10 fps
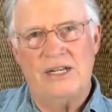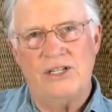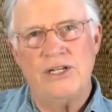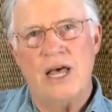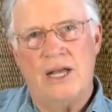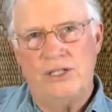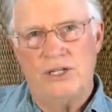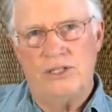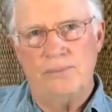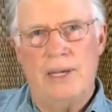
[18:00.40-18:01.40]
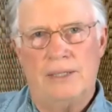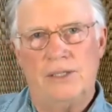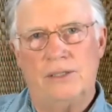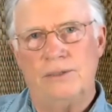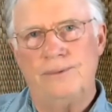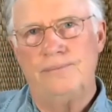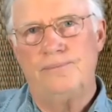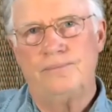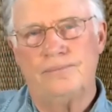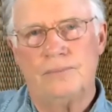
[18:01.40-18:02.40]
that it's not judgmental.
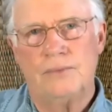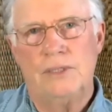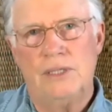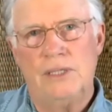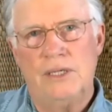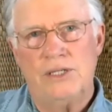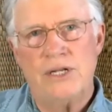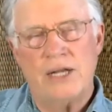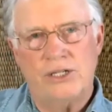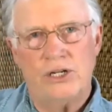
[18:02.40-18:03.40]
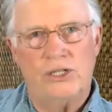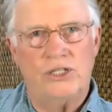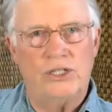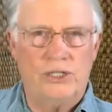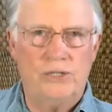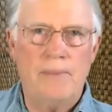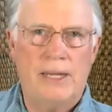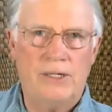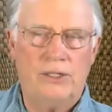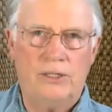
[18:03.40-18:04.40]
It's not
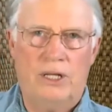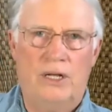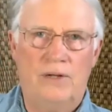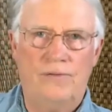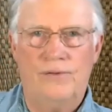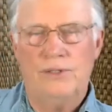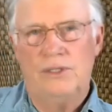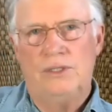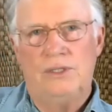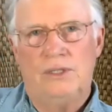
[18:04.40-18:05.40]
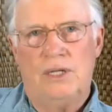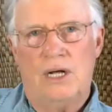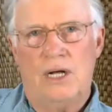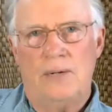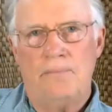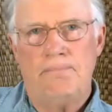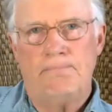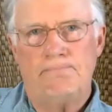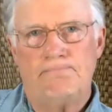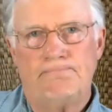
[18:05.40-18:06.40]
judgmental of
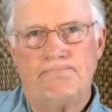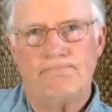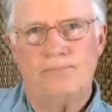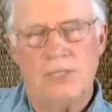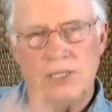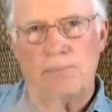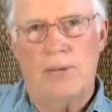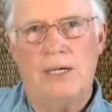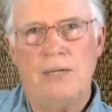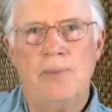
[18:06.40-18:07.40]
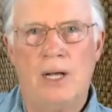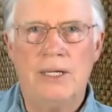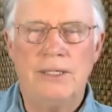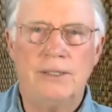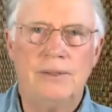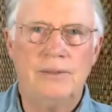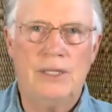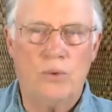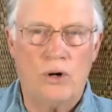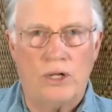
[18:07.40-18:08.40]
um, this body mind
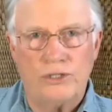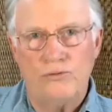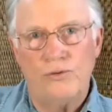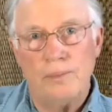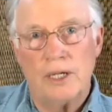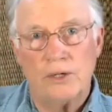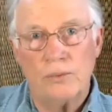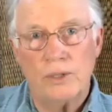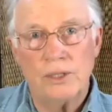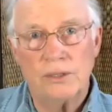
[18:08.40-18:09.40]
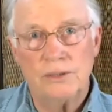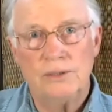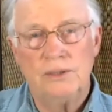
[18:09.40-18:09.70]
that we're all too familiar with.